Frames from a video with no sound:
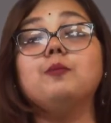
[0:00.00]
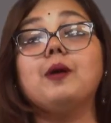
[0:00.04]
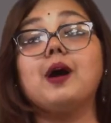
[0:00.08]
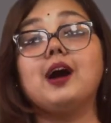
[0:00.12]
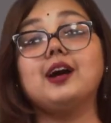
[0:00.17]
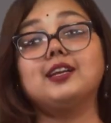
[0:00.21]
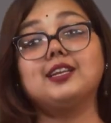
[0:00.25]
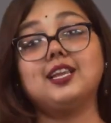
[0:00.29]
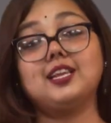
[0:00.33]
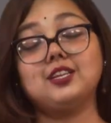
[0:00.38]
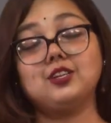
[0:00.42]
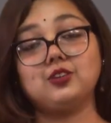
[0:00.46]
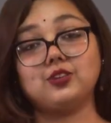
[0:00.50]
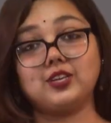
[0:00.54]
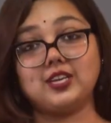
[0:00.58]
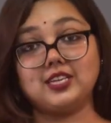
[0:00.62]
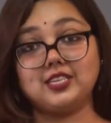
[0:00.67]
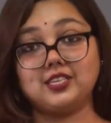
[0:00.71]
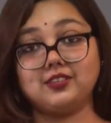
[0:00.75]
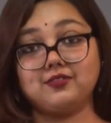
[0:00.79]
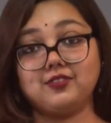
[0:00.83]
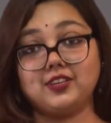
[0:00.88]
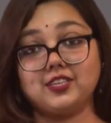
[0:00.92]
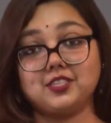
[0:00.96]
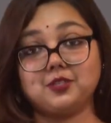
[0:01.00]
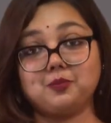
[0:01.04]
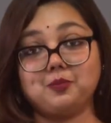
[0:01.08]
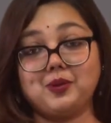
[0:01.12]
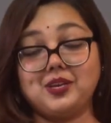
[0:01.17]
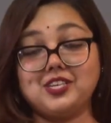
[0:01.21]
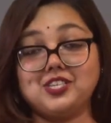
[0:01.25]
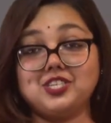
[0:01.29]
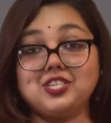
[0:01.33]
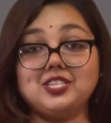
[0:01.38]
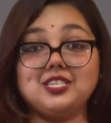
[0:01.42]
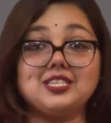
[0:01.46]
Bangla locative
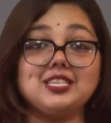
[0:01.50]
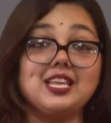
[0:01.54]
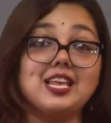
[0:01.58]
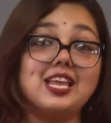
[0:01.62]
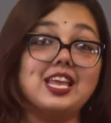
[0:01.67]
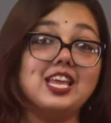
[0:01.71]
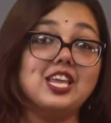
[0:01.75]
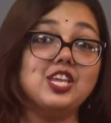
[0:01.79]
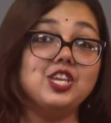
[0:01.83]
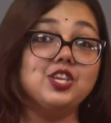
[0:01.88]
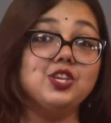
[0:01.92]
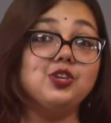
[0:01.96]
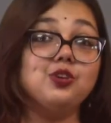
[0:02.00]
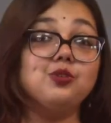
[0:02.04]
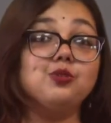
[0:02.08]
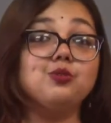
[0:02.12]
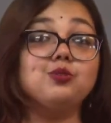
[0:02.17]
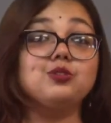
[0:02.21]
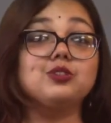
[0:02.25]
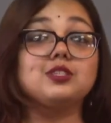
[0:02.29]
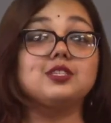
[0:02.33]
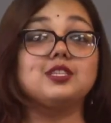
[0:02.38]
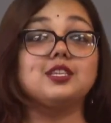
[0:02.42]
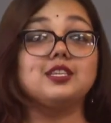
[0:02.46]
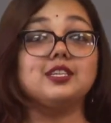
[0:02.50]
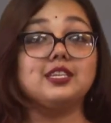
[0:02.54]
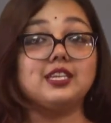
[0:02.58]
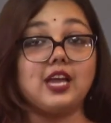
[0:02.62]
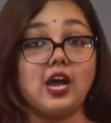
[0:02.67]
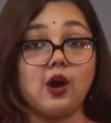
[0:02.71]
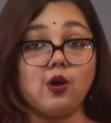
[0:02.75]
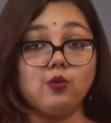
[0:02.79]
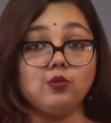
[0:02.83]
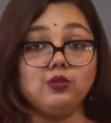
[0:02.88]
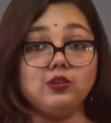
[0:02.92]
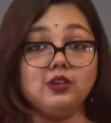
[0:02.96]
expressions use the
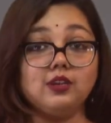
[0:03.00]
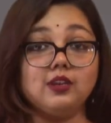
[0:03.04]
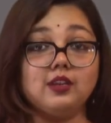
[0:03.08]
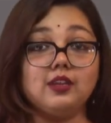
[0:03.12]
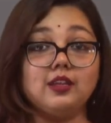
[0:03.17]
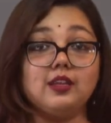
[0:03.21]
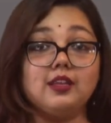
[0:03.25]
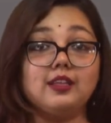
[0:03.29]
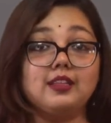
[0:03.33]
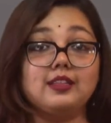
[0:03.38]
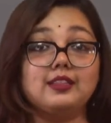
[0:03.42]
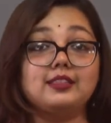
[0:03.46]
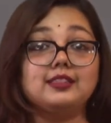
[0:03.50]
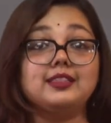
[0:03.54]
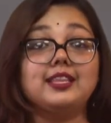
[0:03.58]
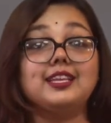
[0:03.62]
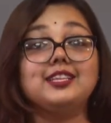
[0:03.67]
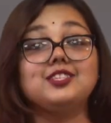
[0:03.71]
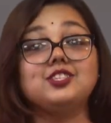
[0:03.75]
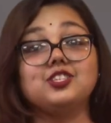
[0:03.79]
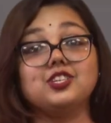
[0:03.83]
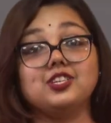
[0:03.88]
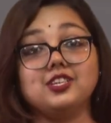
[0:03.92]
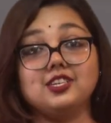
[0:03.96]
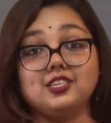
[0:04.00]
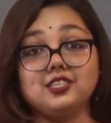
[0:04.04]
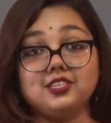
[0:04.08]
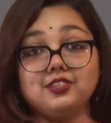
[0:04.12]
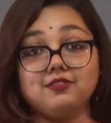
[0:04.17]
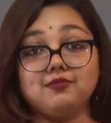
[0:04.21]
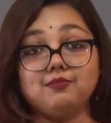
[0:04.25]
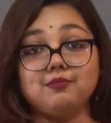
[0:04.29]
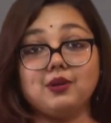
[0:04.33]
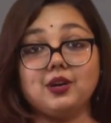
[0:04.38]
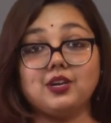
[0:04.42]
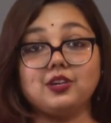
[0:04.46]
noun, then
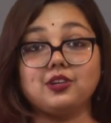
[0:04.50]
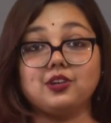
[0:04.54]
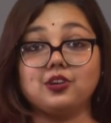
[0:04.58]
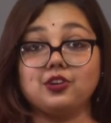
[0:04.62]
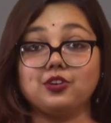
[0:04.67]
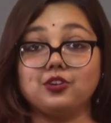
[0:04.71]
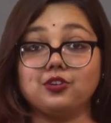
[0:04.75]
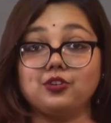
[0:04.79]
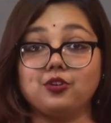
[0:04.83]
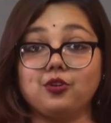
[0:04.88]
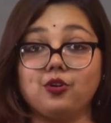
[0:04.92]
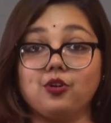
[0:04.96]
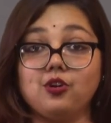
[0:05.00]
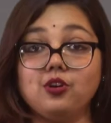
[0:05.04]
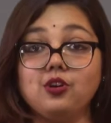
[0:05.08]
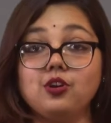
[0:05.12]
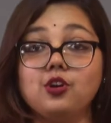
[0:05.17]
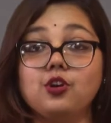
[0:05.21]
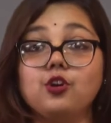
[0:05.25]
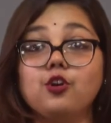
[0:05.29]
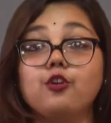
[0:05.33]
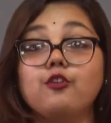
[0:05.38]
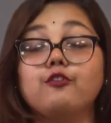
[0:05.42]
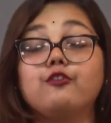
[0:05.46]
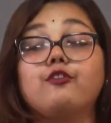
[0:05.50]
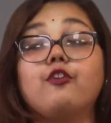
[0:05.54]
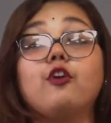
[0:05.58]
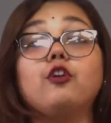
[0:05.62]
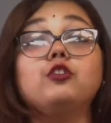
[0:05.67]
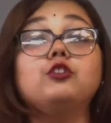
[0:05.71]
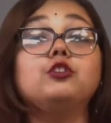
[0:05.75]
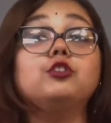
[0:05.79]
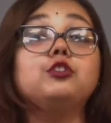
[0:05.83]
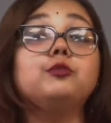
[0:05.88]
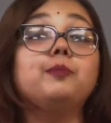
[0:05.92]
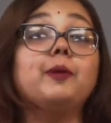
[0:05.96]
genitive marker ra,
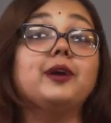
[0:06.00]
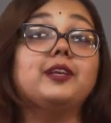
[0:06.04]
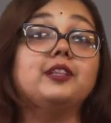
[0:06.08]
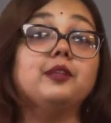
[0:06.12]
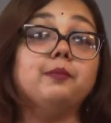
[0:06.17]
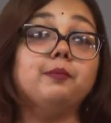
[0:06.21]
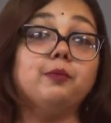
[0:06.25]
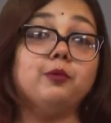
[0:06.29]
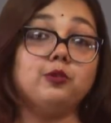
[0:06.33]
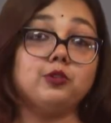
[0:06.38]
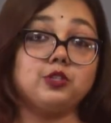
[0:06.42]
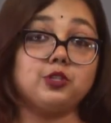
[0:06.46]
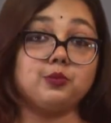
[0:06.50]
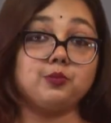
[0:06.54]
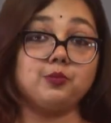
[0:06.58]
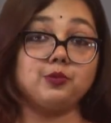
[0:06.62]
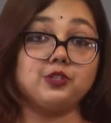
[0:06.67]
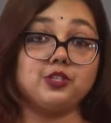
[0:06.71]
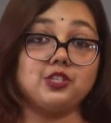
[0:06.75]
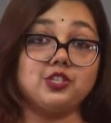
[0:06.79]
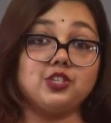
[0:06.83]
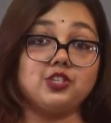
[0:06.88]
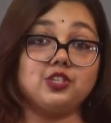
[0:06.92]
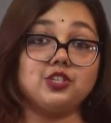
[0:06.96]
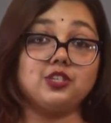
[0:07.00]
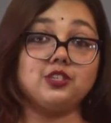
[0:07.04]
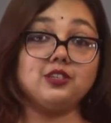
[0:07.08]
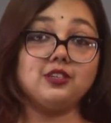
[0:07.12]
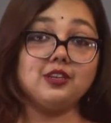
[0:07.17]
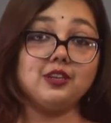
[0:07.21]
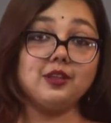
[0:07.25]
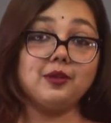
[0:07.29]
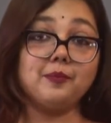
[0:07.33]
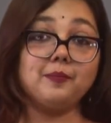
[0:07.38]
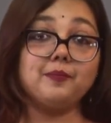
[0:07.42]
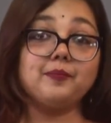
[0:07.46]
followed by the postposition,
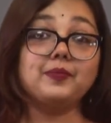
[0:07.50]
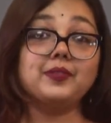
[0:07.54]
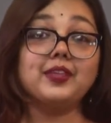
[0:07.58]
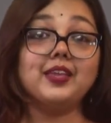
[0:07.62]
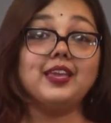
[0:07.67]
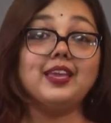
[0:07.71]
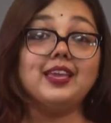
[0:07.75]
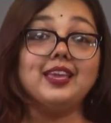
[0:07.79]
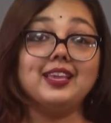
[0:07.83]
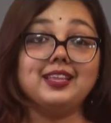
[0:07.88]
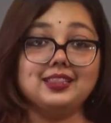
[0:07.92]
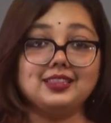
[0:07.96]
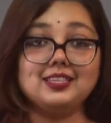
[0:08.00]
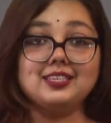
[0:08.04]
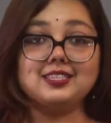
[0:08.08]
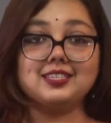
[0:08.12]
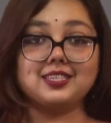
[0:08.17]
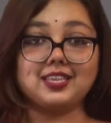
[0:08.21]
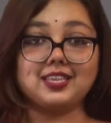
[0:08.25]
in this